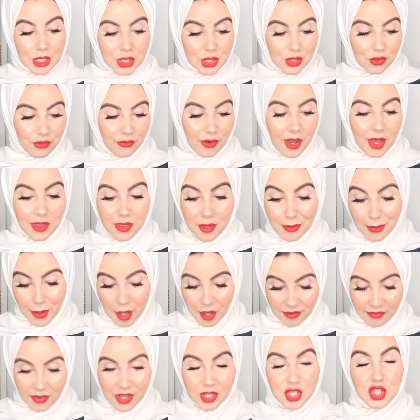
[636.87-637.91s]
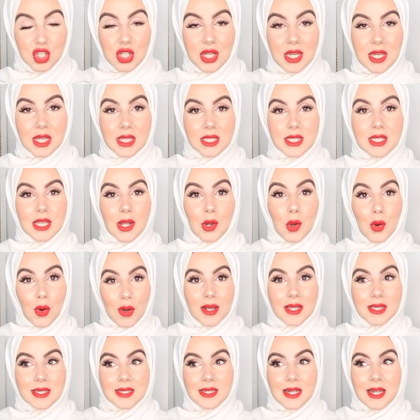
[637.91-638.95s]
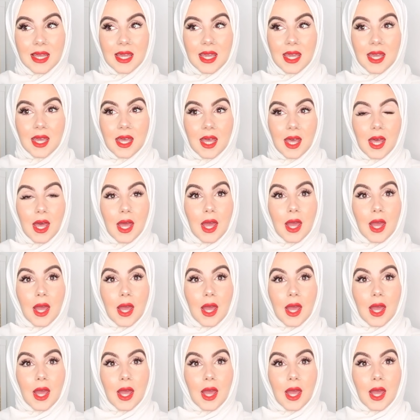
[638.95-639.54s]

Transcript: to find the perfect jeans, then honestly,